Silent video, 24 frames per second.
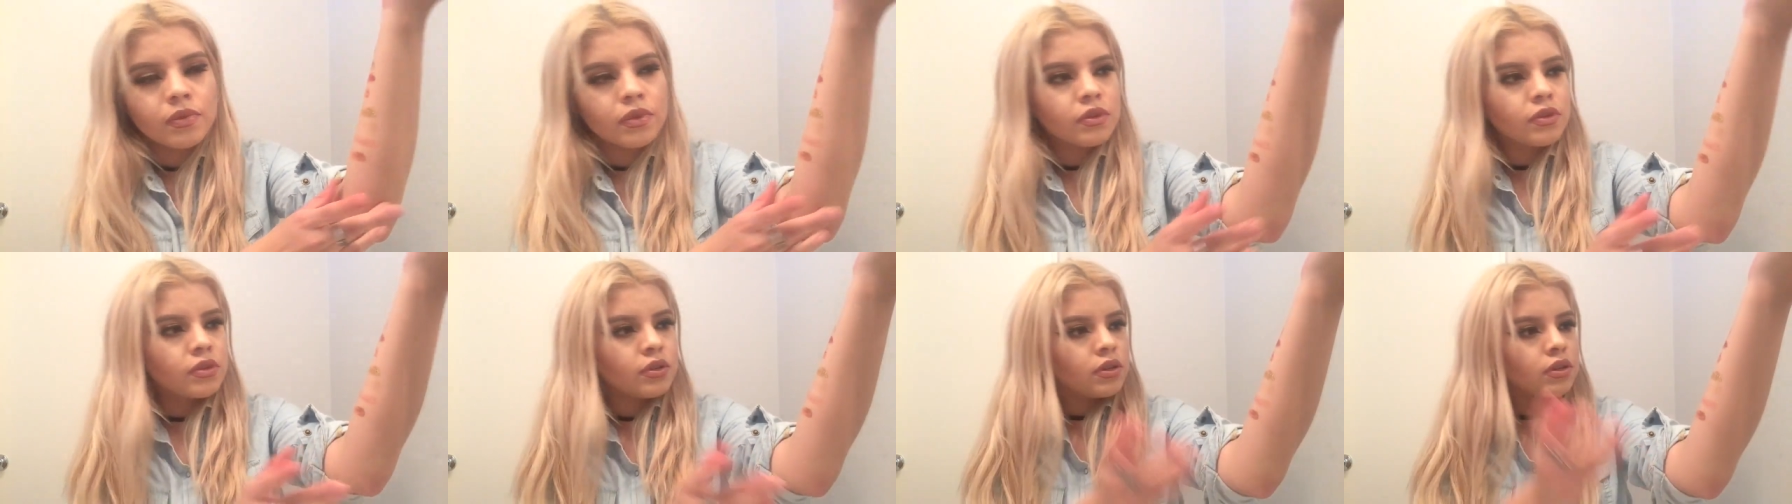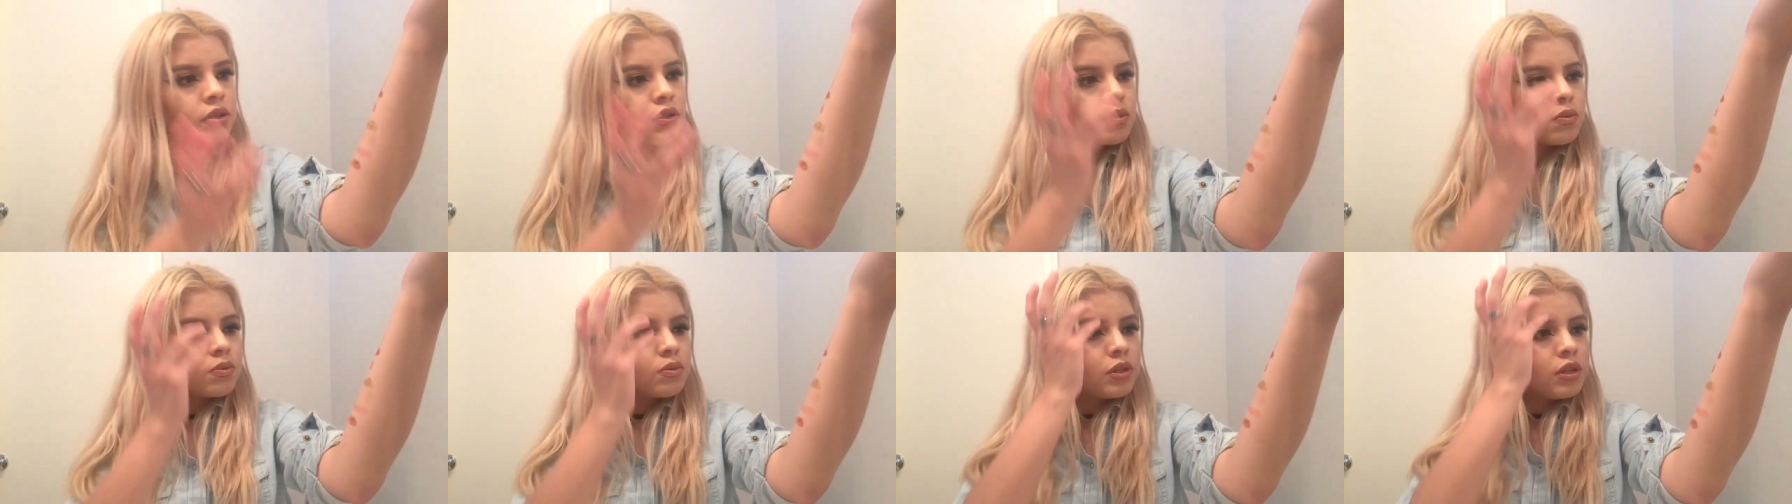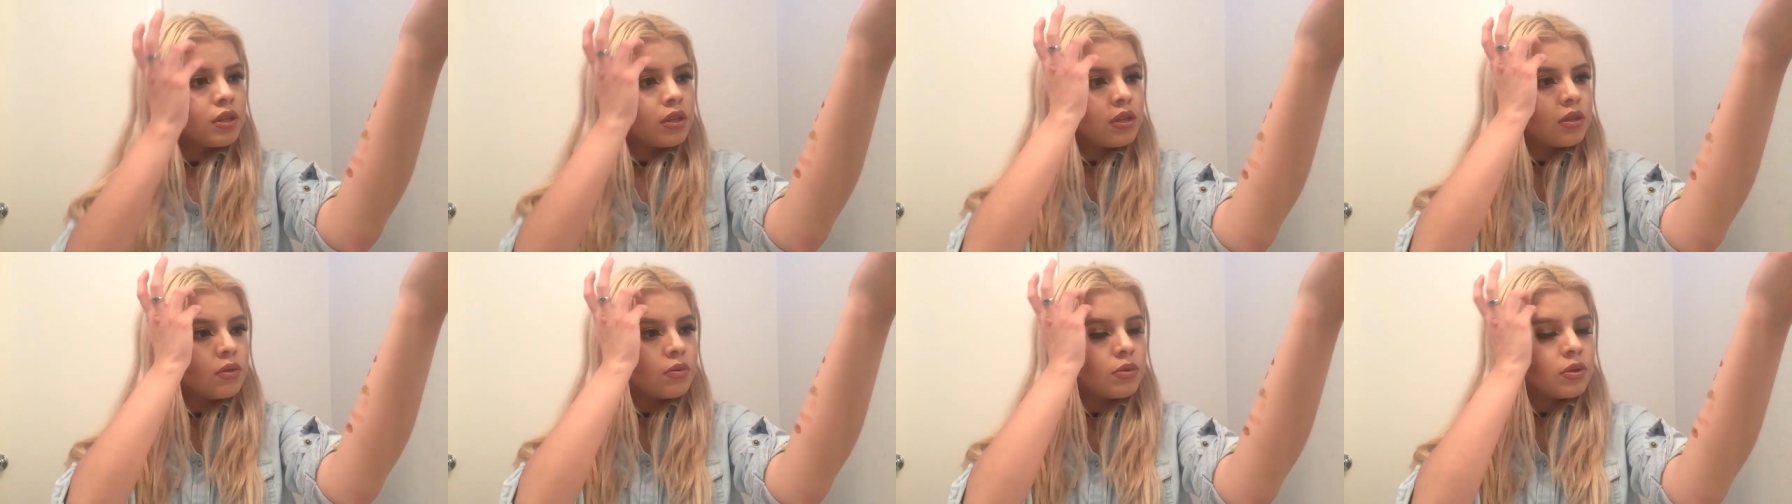So it looks
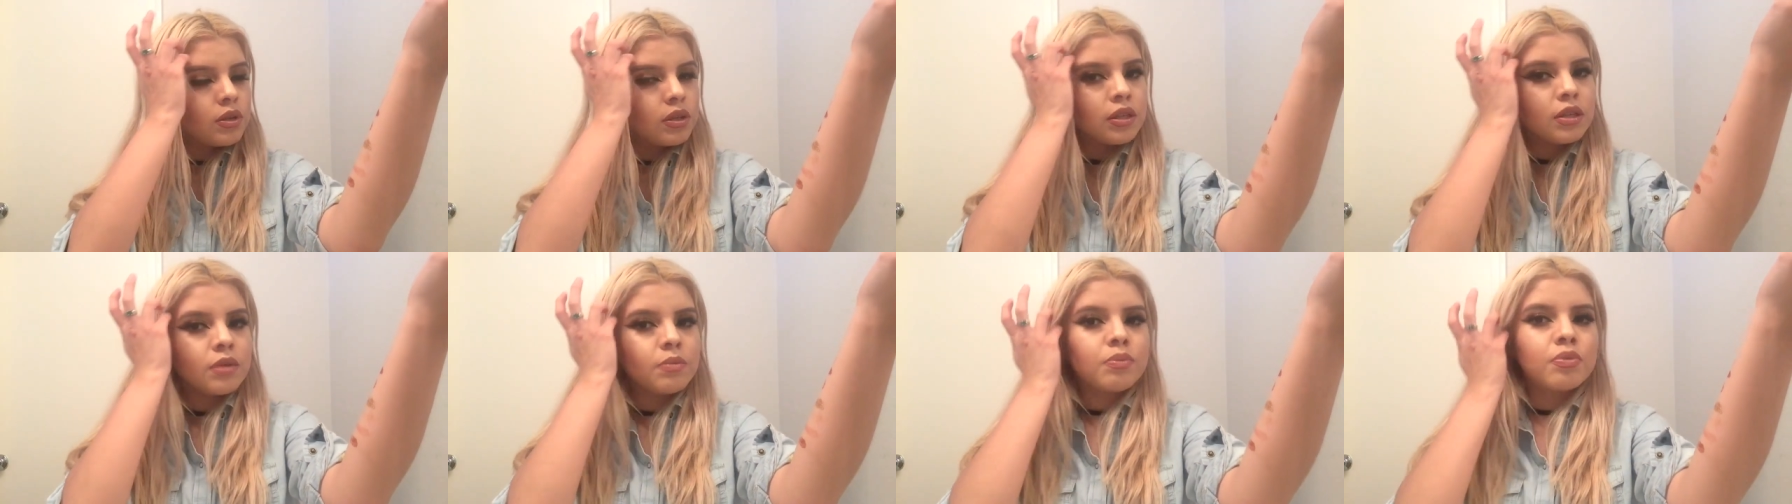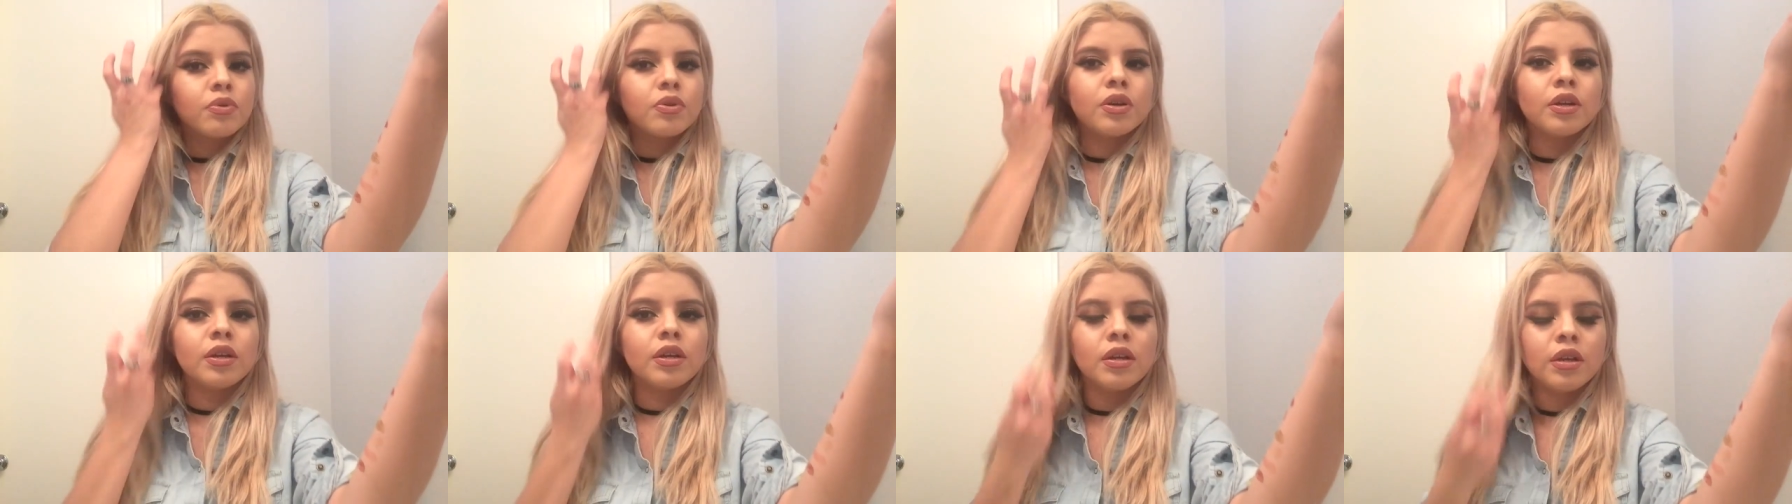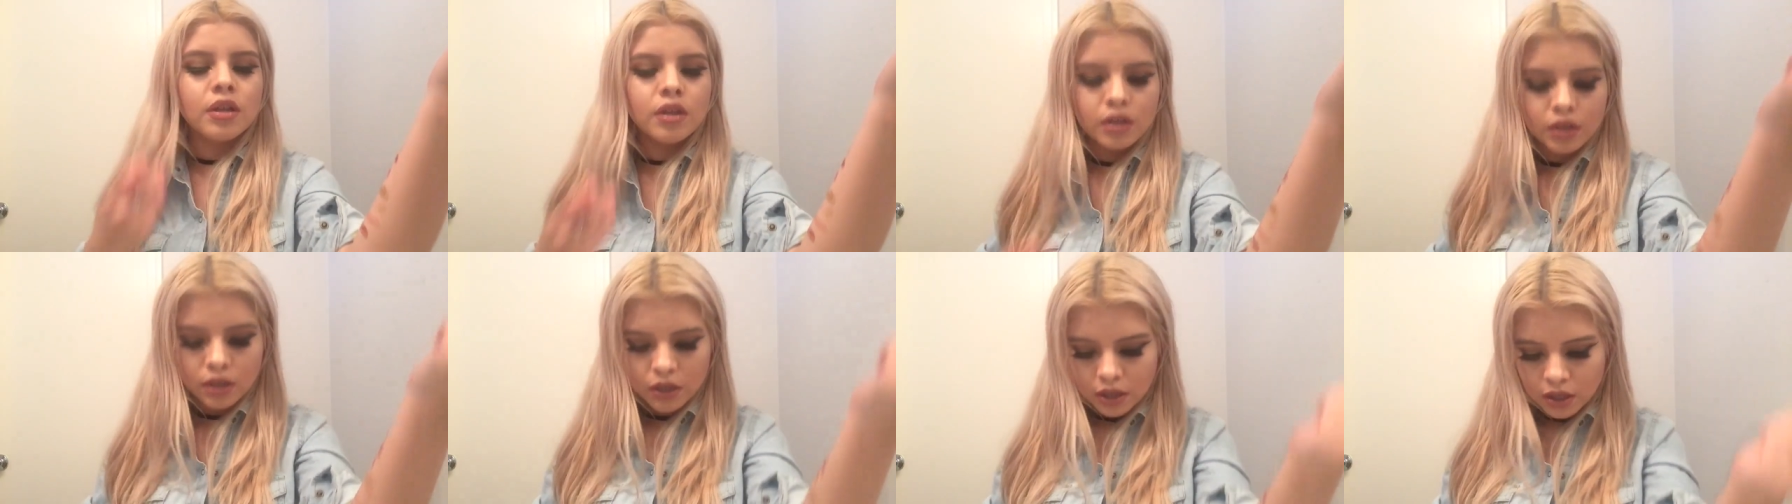really, really
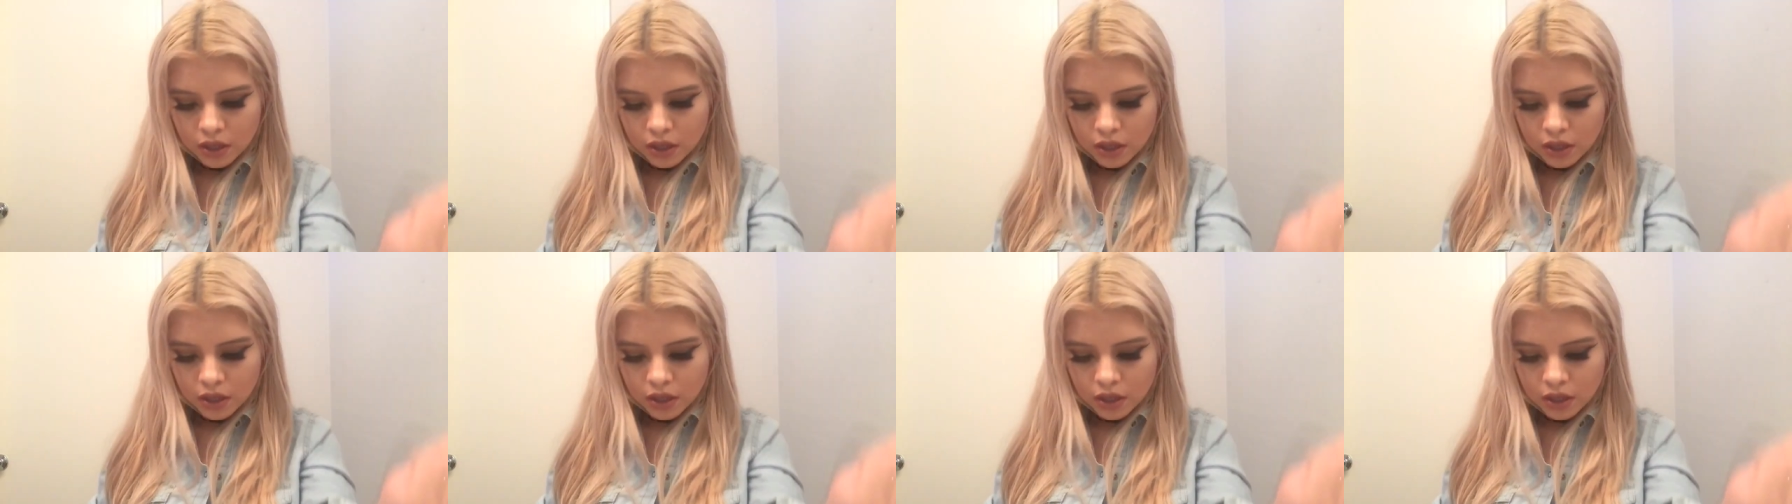pretty.